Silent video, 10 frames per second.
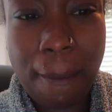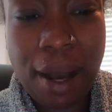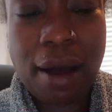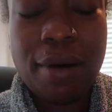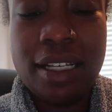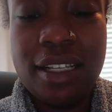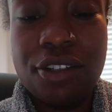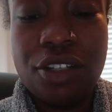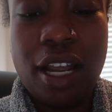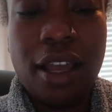Popeyes
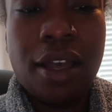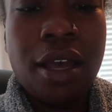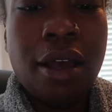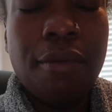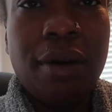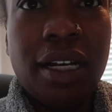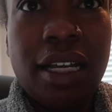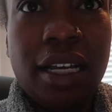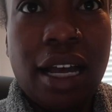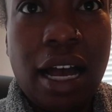yesterday,
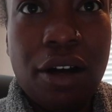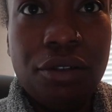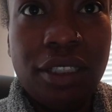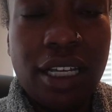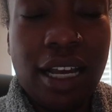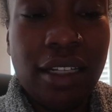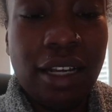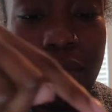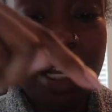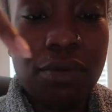but I only had
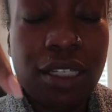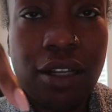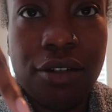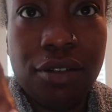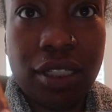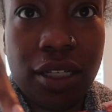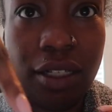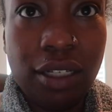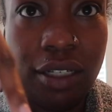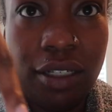like mashed potatoes
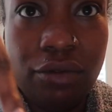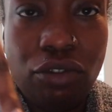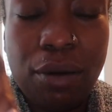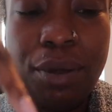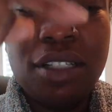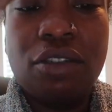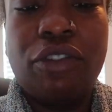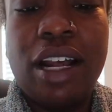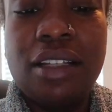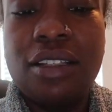and then red beans and
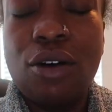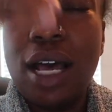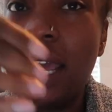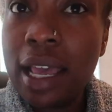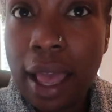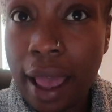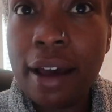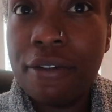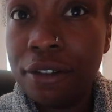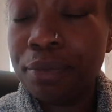rice. So I ate
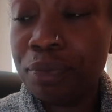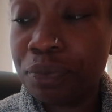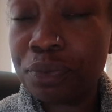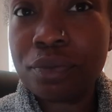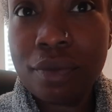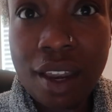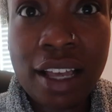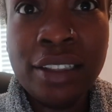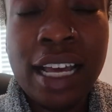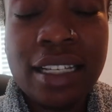half
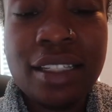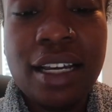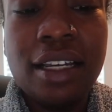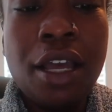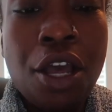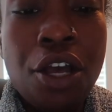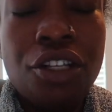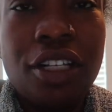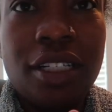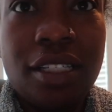last night.
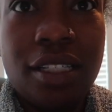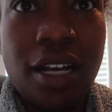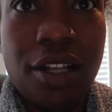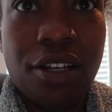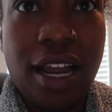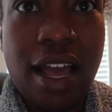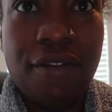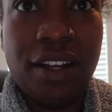So this is the other half.